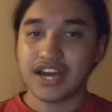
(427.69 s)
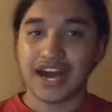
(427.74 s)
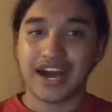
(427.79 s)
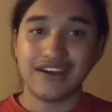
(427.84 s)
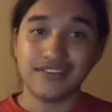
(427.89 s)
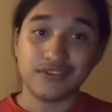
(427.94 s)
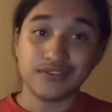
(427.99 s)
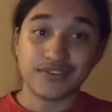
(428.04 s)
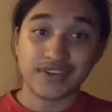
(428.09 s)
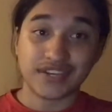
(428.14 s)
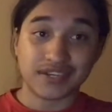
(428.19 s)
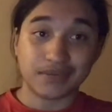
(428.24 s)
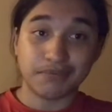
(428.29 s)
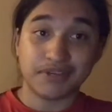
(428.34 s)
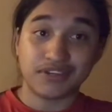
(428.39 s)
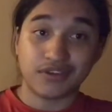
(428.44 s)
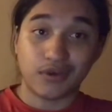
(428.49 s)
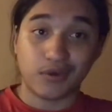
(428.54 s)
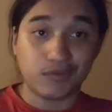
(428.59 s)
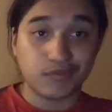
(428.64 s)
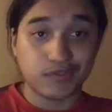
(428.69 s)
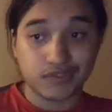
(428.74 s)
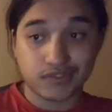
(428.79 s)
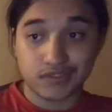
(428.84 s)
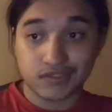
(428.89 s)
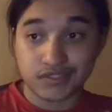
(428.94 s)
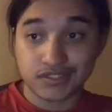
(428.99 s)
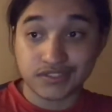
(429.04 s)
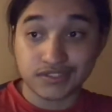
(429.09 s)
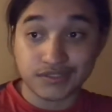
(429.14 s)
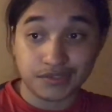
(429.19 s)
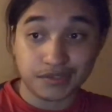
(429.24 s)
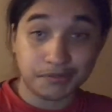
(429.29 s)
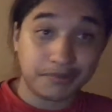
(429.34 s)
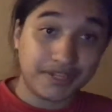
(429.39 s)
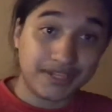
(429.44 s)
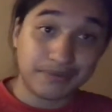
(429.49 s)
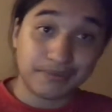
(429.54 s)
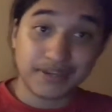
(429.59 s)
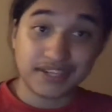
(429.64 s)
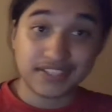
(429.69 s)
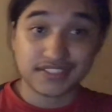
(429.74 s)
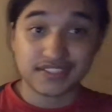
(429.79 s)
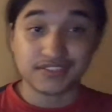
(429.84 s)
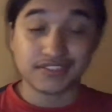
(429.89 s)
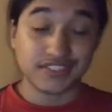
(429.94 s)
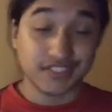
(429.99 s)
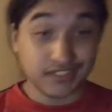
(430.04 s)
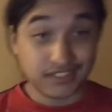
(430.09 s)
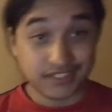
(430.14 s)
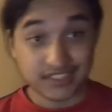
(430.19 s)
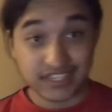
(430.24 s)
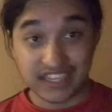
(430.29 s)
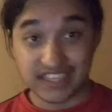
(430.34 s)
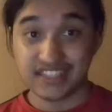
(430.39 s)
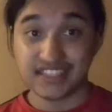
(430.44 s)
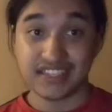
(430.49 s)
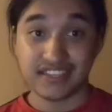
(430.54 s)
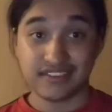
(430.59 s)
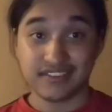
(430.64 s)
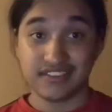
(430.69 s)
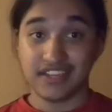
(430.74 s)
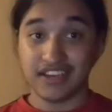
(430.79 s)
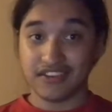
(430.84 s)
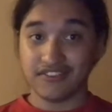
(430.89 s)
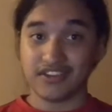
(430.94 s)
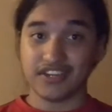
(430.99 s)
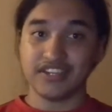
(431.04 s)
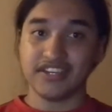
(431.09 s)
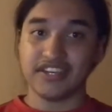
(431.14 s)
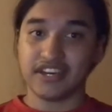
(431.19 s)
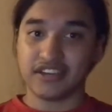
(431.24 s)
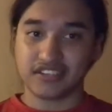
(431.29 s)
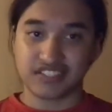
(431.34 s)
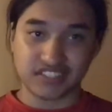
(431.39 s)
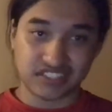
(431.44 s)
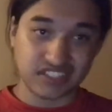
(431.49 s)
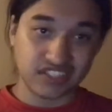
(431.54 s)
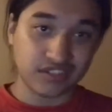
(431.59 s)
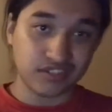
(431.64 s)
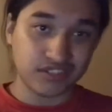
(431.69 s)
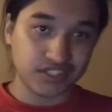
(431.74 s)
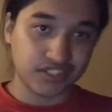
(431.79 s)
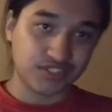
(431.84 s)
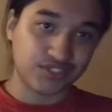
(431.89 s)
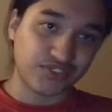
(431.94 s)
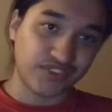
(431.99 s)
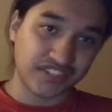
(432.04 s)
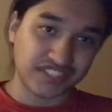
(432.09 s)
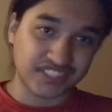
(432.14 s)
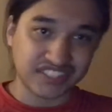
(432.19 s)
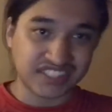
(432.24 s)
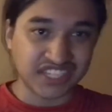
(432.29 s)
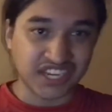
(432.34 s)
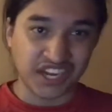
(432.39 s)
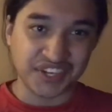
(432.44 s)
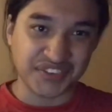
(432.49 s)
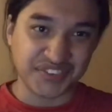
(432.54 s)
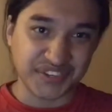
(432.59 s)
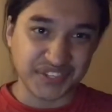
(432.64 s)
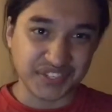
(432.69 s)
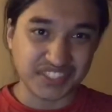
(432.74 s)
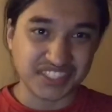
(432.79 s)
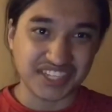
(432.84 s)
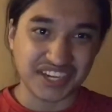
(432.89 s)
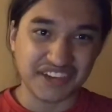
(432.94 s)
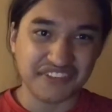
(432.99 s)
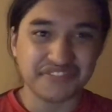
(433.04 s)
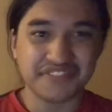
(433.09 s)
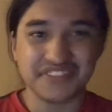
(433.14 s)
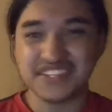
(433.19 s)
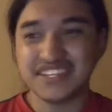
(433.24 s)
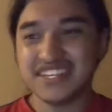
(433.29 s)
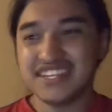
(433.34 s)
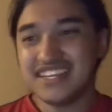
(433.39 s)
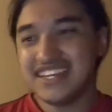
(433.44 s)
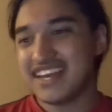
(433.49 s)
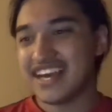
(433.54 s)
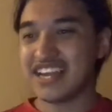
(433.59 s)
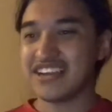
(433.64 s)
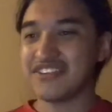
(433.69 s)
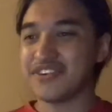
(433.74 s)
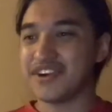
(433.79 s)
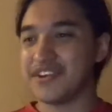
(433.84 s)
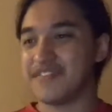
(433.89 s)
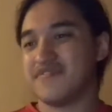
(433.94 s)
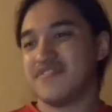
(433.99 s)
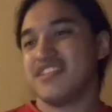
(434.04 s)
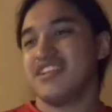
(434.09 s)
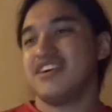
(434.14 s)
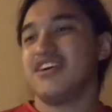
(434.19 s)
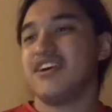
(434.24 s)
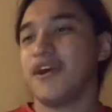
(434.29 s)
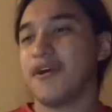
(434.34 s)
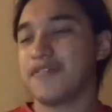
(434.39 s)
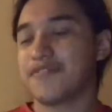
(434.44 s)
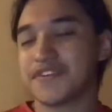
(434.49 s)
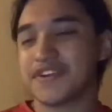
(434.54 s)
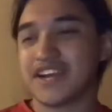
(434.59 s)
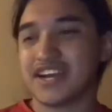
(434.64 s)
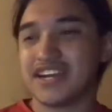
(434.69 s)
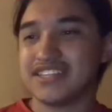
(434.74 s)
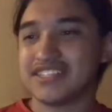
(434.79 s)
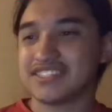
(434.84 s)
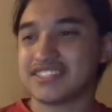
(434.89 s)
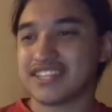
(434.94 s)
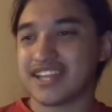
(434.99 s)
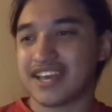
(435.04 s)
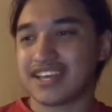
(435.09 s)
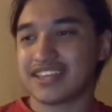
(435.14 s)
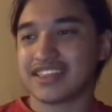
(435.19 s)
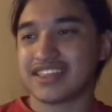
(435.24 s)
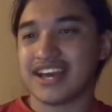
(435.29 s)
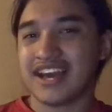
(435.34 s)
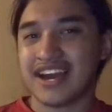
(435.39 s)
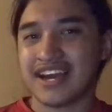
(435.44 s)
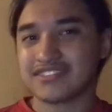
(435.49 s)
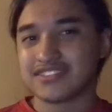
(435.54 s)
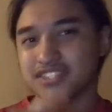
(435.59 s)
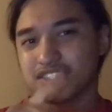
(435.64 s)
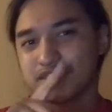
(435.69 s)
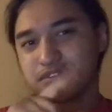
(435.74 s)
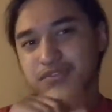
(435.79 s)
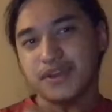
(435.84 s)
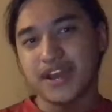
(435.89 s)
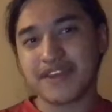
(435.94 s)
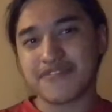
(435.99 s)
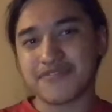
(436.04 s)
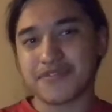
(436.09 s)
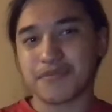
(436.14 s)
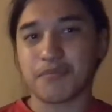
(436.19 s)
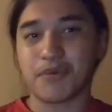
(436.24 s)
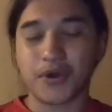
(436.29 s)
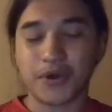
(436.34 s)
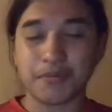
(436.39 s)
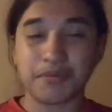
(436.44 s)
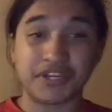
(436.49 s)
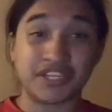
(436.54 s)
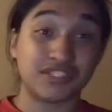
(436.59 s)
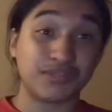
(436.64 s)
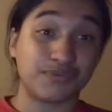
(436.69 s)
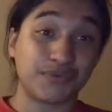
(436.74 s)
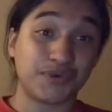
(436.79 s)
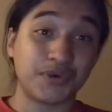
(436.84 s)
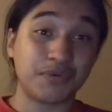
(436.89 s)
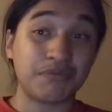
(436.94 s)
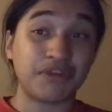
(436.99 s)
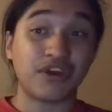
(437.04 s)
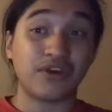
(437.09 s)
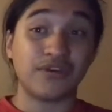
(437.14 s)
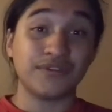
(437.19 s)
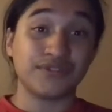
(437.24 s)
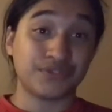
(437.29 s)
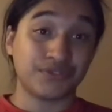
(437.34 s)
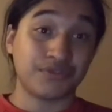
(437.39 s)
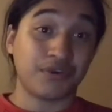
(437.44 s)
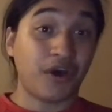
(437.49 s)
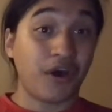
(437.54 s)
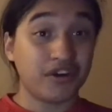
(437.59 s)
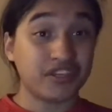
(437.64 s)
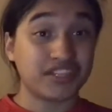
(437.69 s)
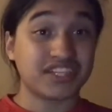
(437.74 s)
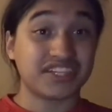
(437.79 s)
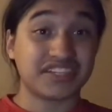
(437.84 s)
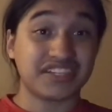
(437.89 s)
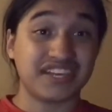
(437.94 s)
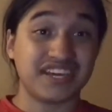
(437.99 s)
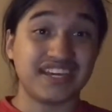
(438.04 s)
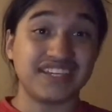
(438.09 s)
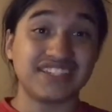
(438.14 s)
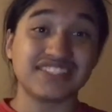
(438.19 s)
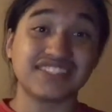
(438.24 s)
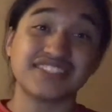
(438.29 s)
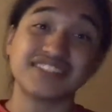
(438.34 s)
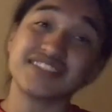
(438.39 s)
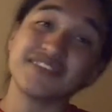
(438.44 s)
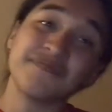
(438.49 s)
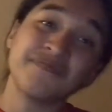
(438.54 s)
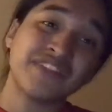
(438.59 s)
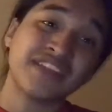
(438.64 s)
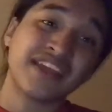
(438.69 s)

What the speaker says: I would recommend Overlords or Blade Master, just saying that right now, because they're the strongest Kagerō stuff. Anyway, hopefully you guys like that. Subscribe for more, because I'm going to be going through all the clans.